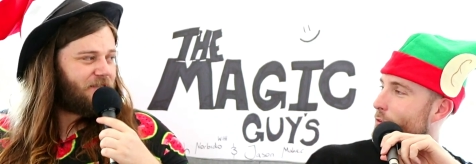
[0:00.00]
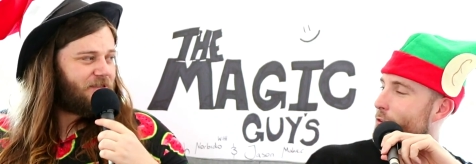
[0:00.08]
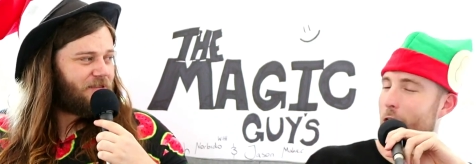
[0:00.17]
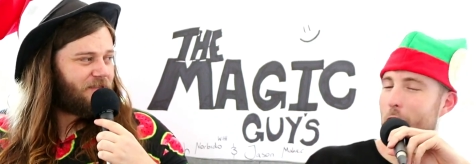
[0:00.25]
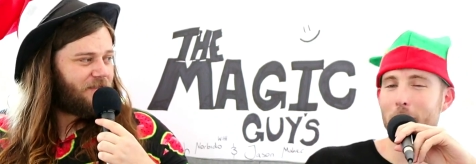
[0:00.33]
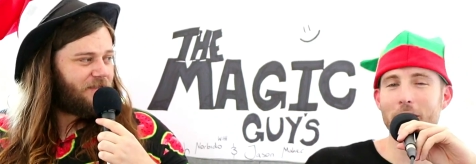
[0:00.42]

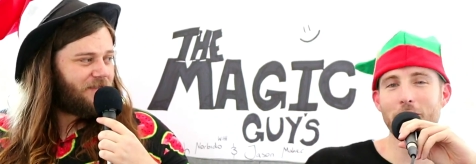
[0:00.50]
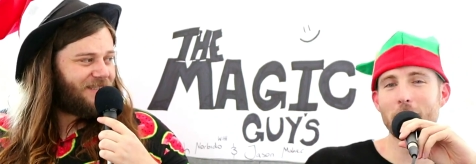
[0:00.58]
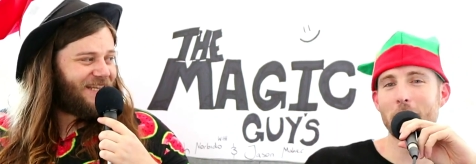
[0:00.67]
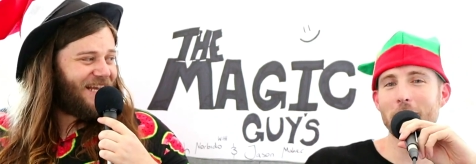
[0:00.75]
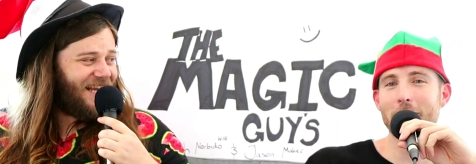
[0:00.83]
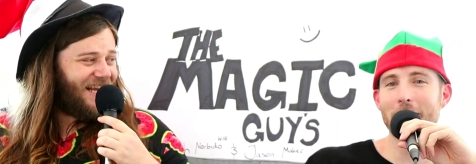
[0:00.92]
Speaker 1: No, let's
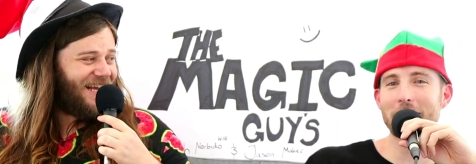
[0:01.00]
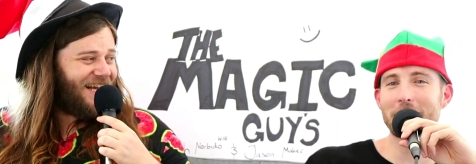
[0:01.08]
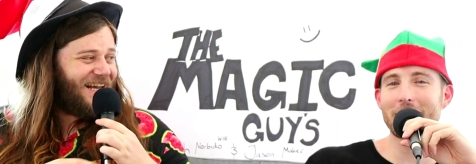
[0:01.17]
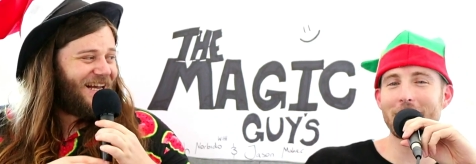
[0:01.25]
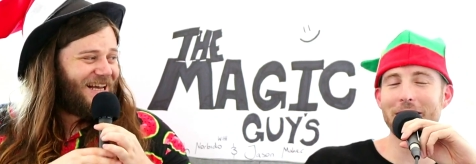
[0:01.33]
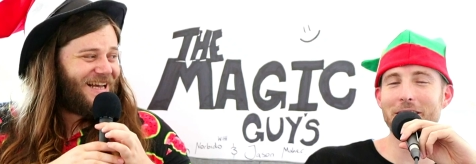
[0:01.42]
not.
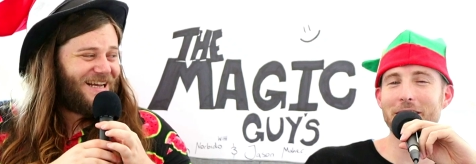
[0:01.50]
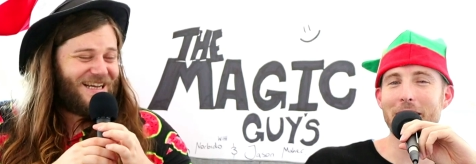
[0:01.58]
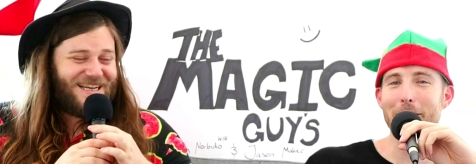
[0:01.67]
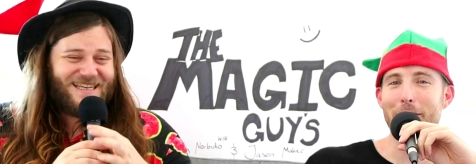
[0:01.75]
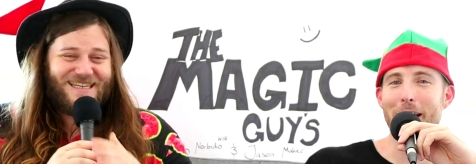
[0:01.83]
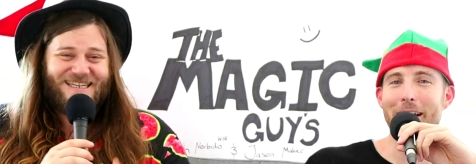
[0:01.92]
let's let's
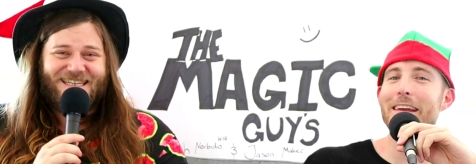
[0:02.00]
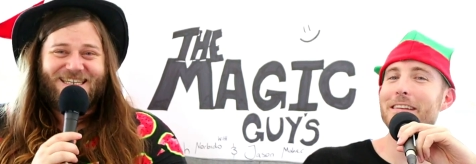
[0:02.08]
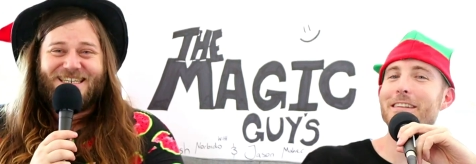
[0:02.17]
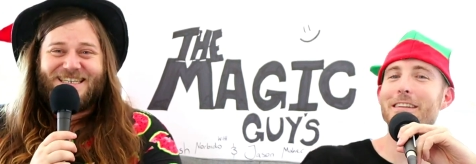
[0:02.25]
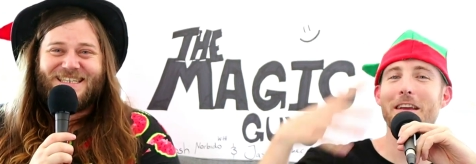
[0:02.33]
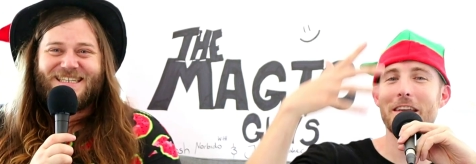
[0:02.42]
save that.
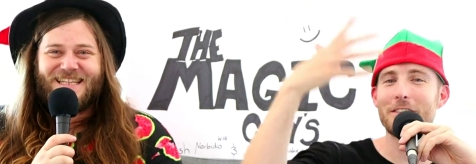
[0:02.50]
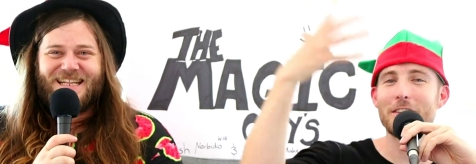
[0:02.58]
It's a